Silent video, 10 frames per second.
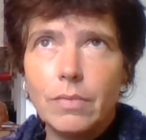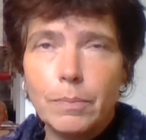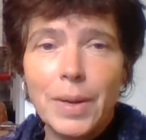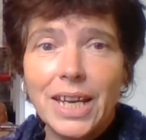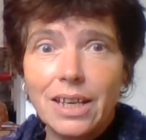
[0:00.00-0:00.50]

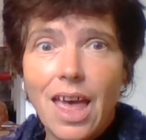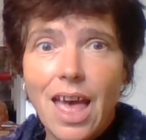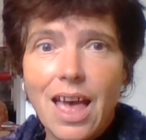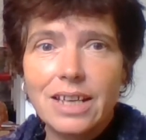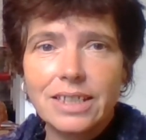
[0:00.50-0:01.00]
big
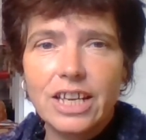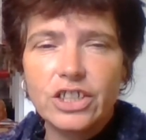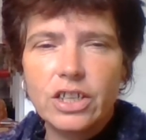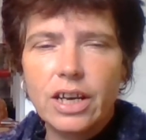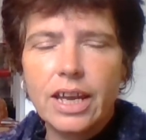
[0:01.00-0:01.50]
layers
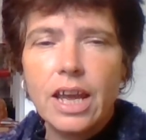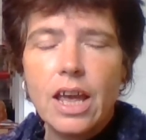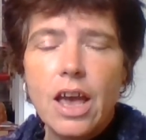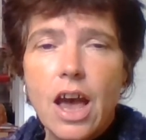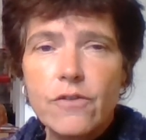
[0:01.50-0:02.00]
actually
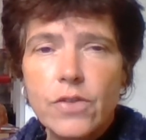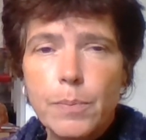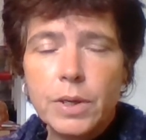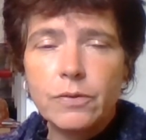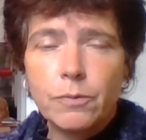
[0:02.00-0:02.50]
of the
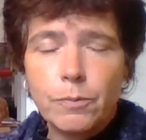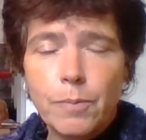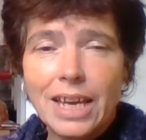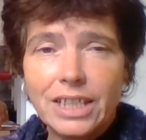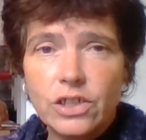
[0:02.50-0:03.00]
puff
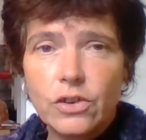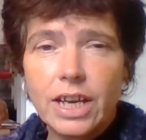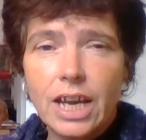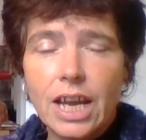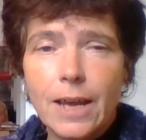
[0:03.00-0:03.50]

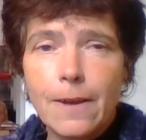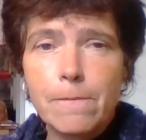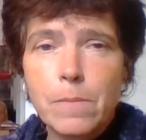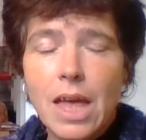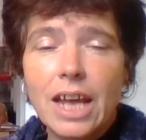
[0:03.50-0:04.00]
pastry,
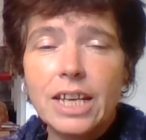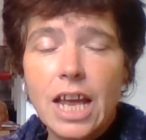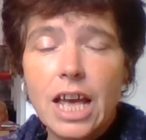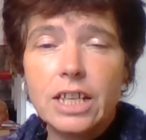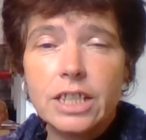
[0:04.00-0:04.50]

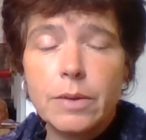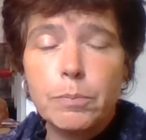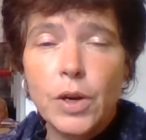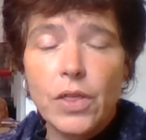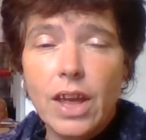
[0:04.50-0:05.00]
and
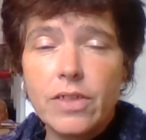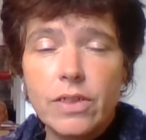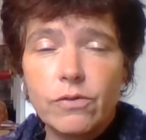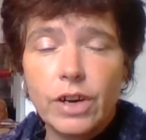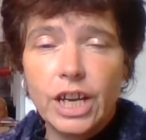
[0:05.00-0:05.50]
put that in
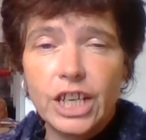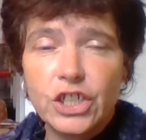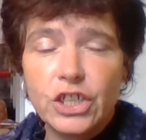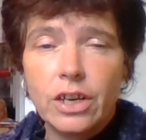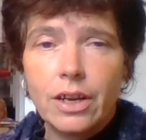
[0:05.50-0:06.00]
the
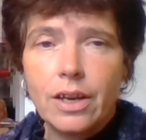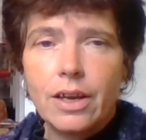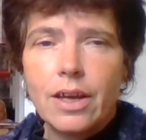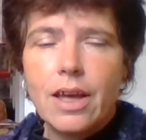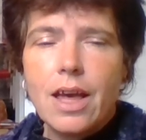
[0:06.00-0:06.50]
fridge.
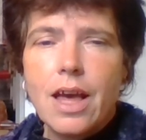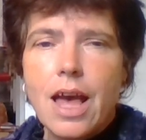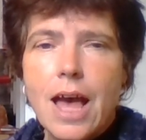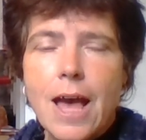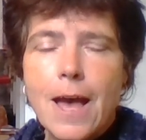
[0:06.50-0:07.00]

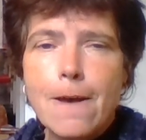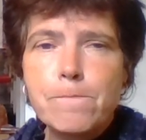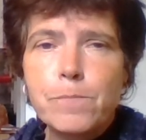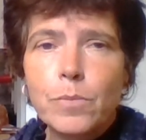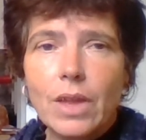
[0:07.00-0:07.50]

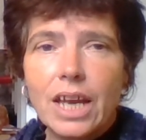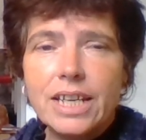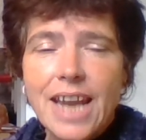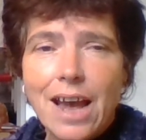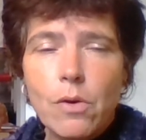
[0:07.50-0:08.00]

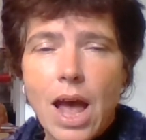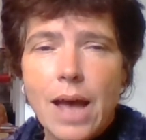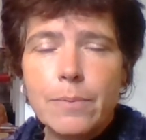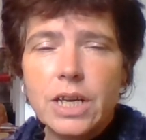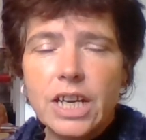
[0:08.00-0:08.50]
Now
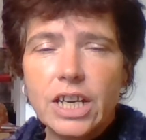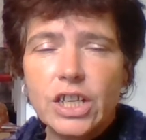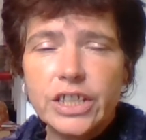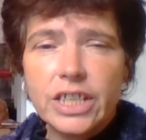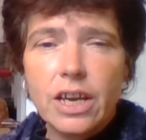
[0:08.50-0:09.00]
I'm gonna
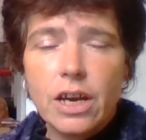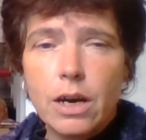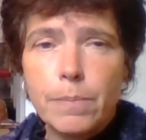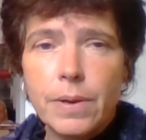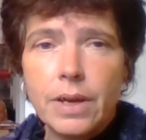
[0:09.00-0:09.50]
cut it
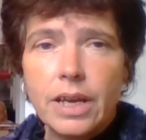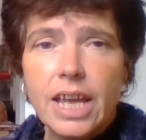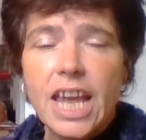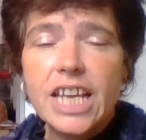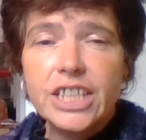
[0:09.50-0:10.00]
up
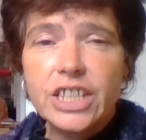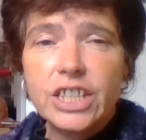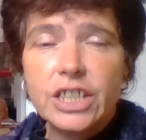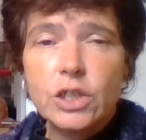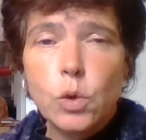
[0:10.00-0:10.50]

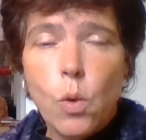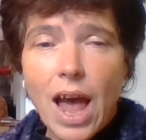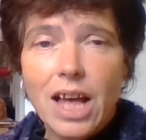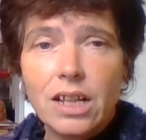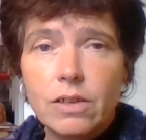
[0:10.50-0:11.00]
into
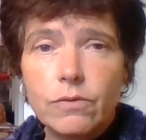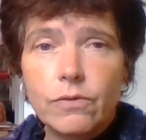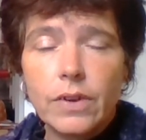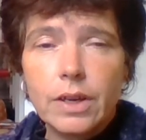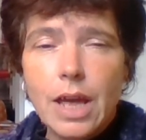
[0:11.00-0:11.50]

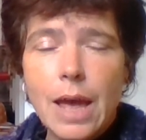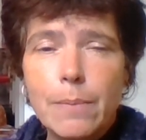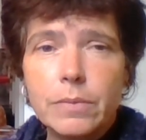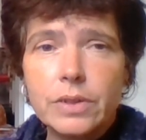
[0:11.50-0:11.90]
12. Oh,